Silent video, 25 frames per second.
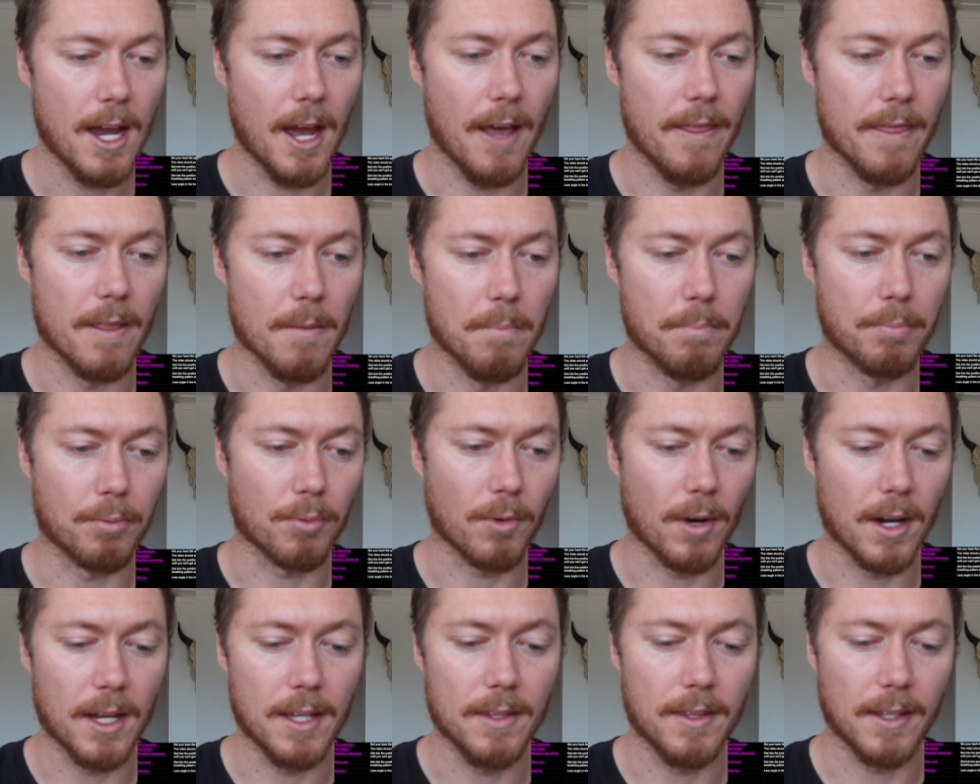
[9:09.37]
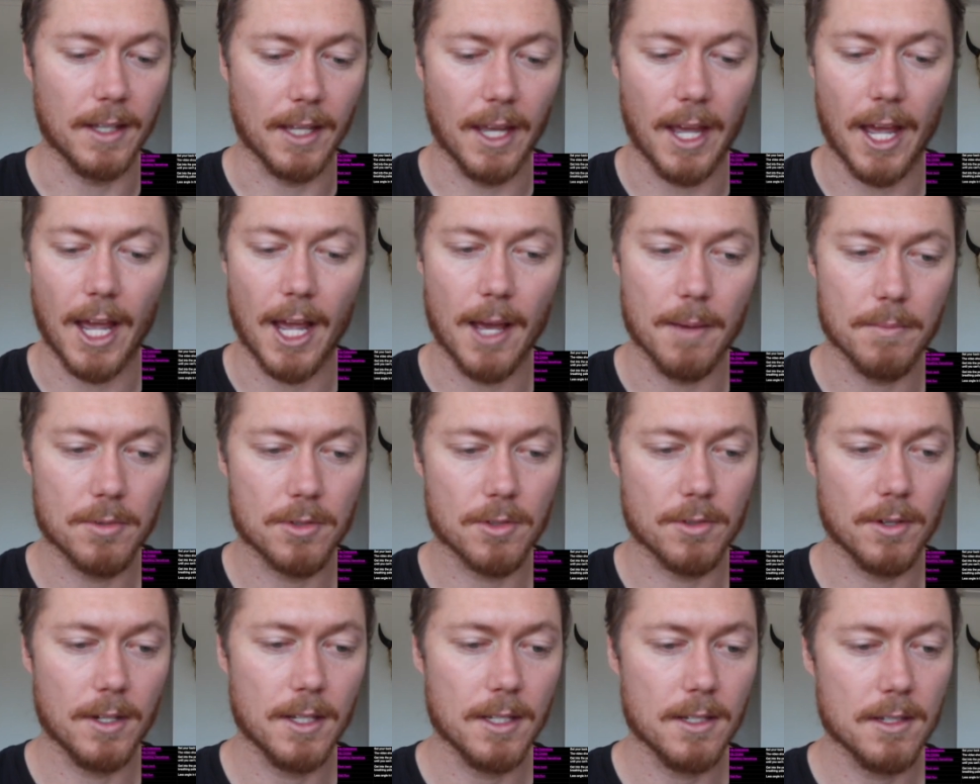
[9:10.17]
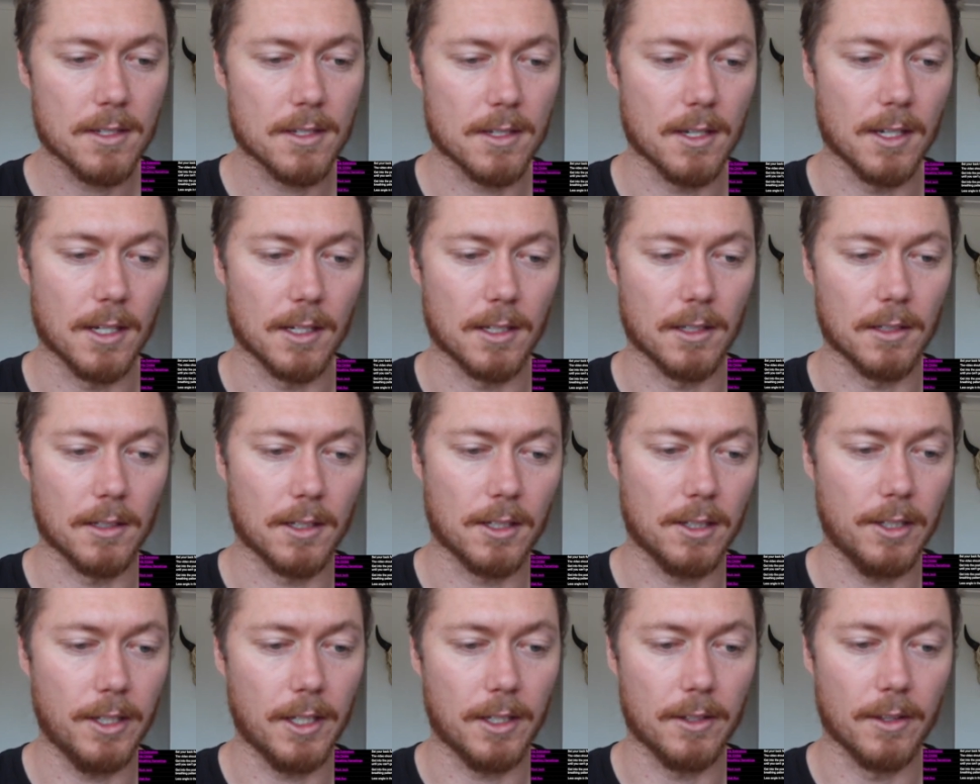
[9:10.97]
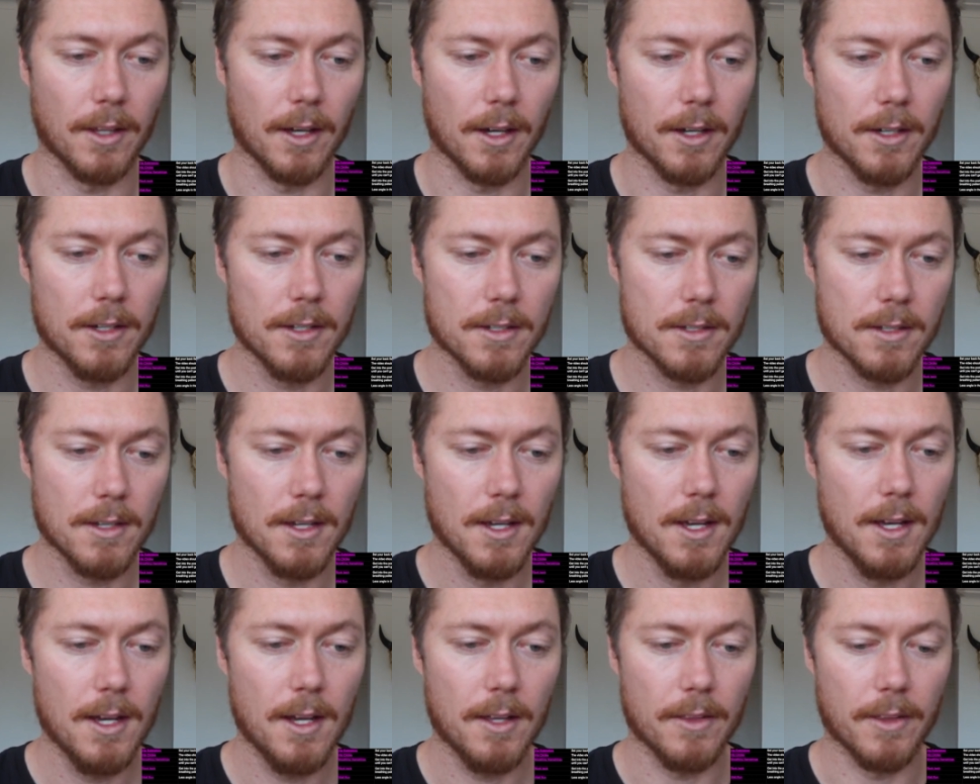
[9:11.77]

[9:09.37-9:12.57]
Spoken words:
and the breathing hamstrings, so you can click those.